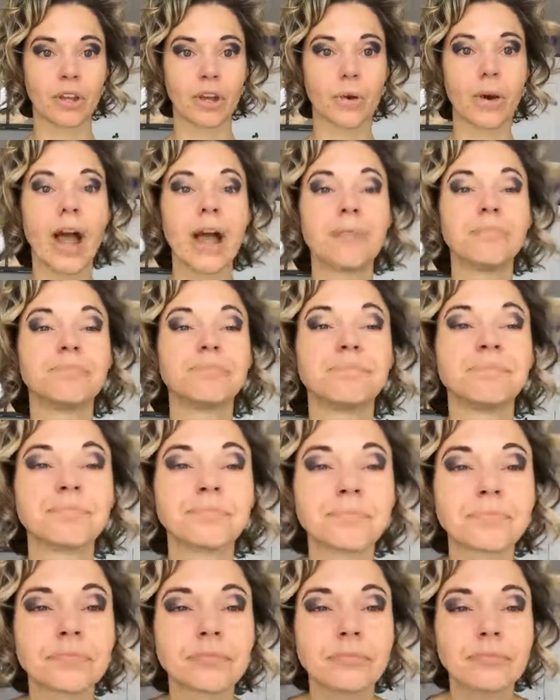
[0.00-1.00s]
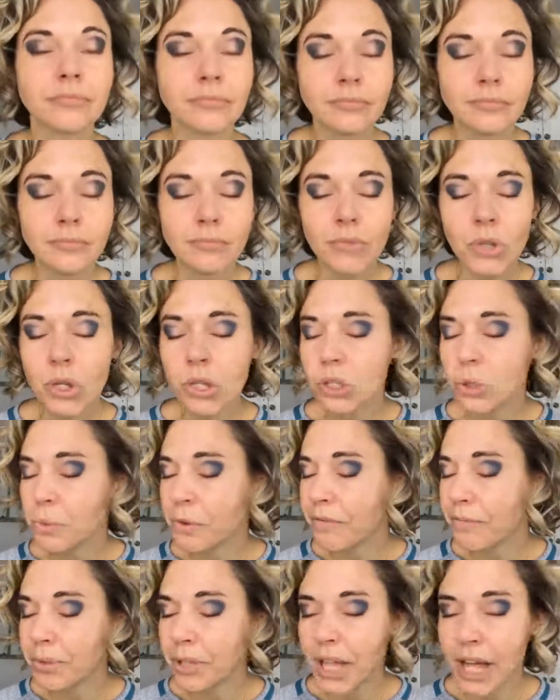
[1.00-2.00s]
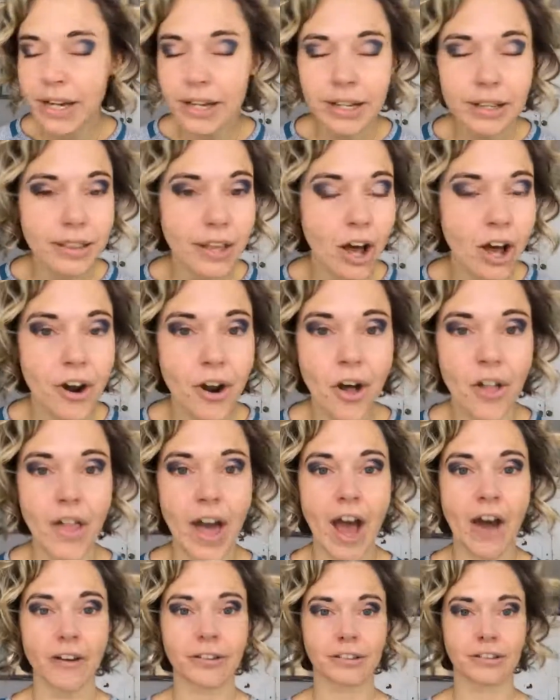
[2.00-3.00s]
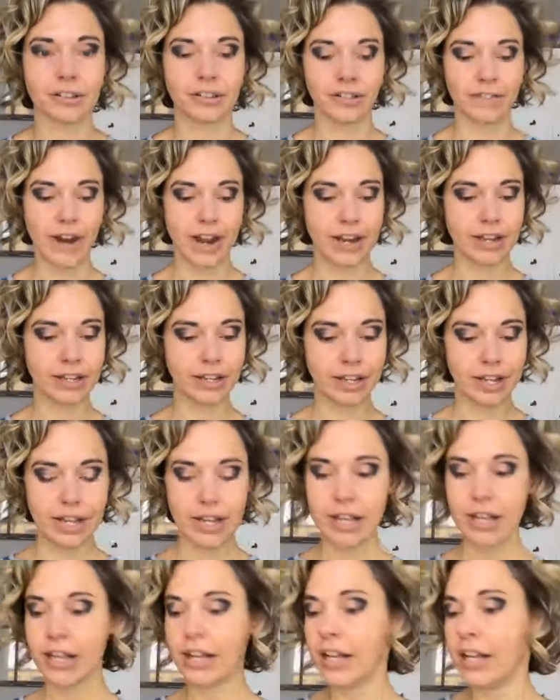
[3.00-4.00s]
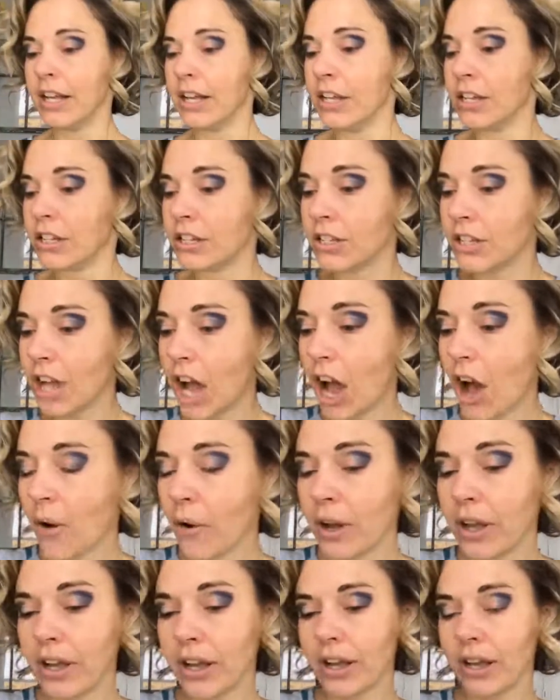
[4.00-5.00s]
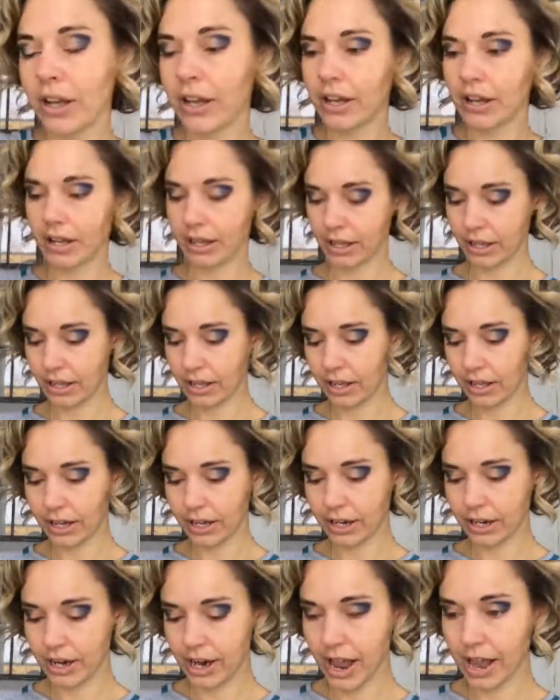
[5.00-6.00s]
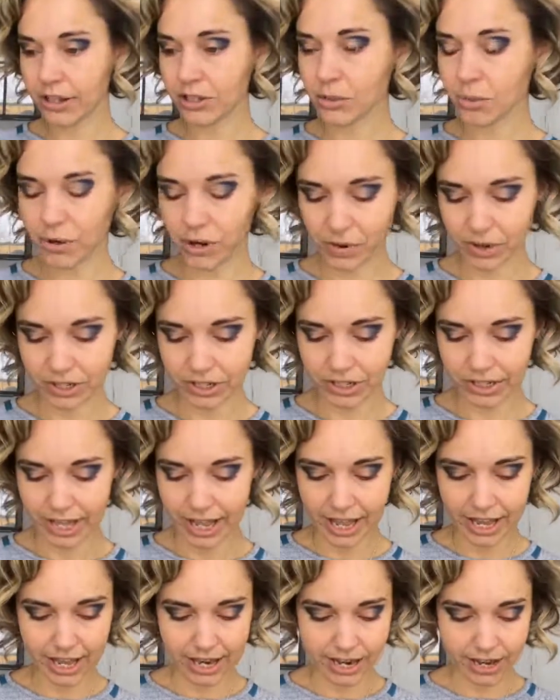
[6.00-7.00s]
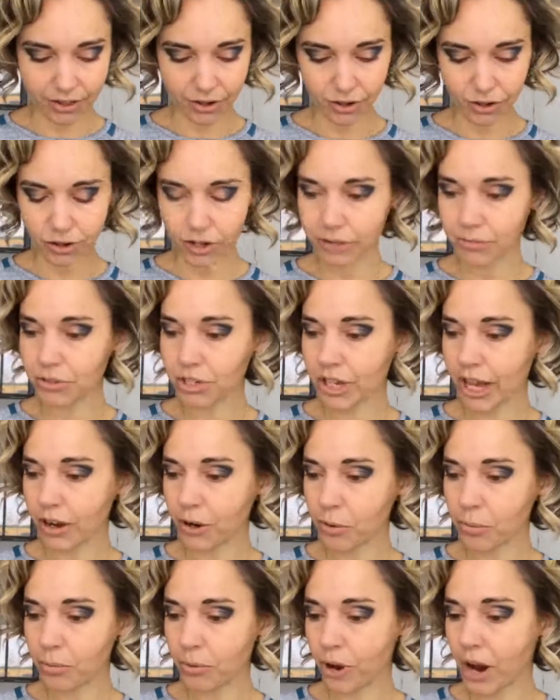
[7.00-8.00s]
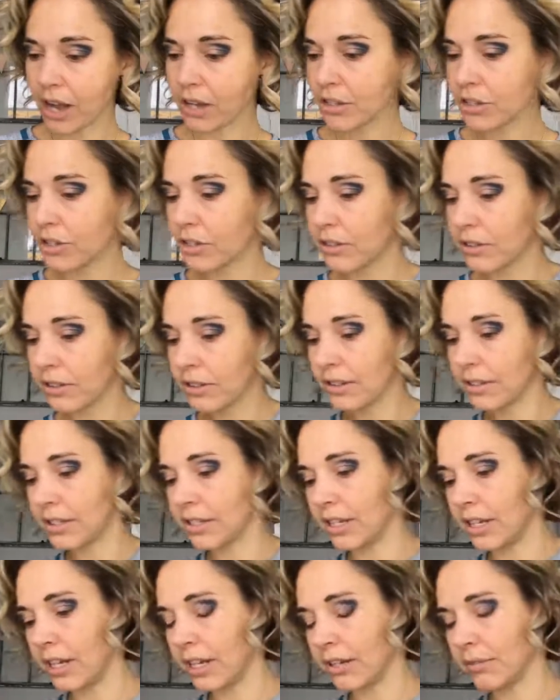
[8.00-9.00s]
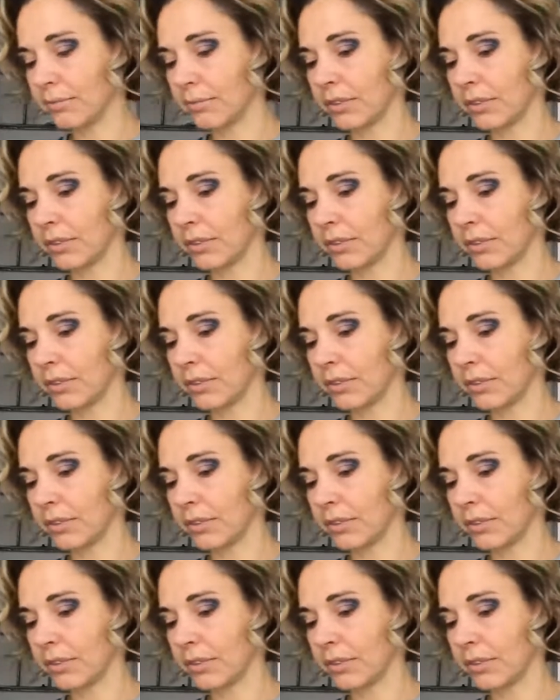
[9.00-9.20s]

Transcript: Okay. So we blended that all out. All right. So next we're going to take another cream shadow brush. Let's see.